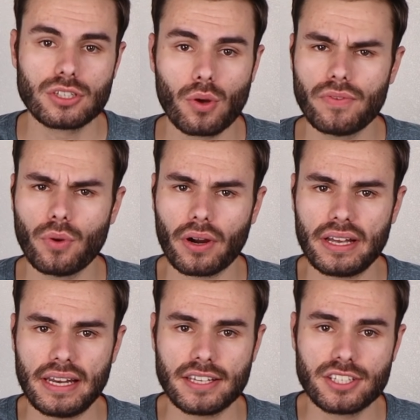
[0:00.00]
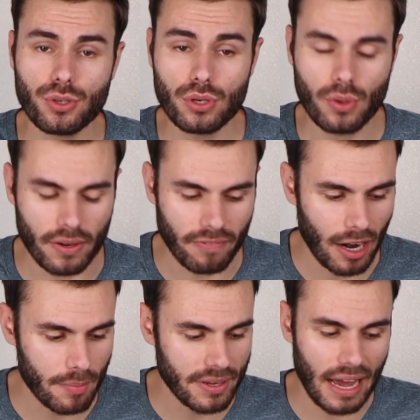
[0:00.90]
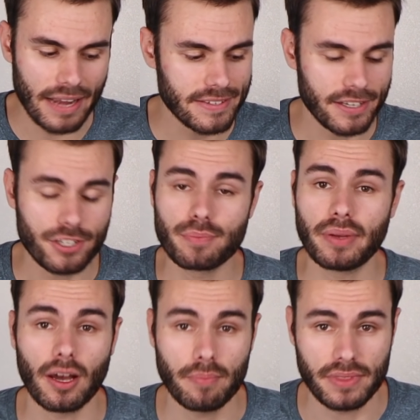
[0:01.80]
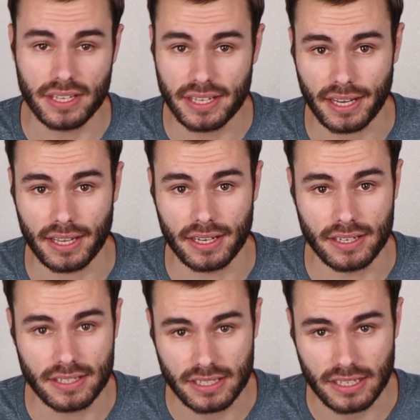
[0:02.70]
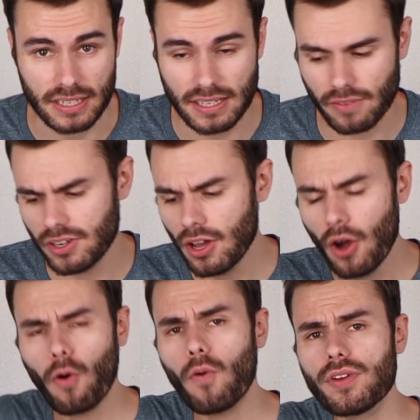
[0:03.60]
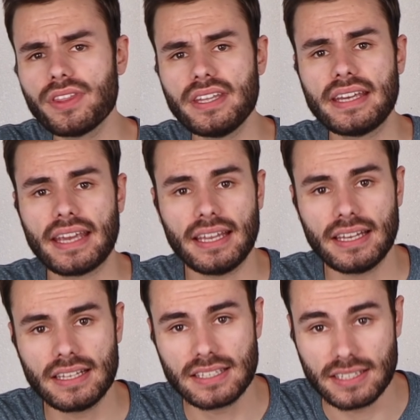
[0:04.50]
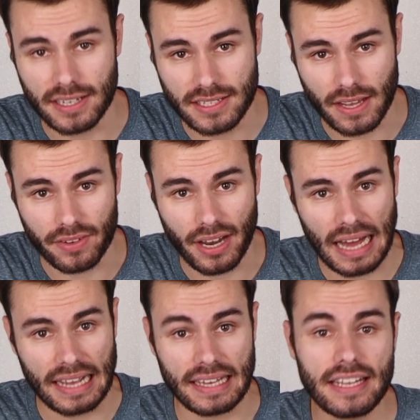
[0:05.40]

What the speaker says: So if you are in a studio environment, I'd say just pick up the Canon T7 over the Canon T7i.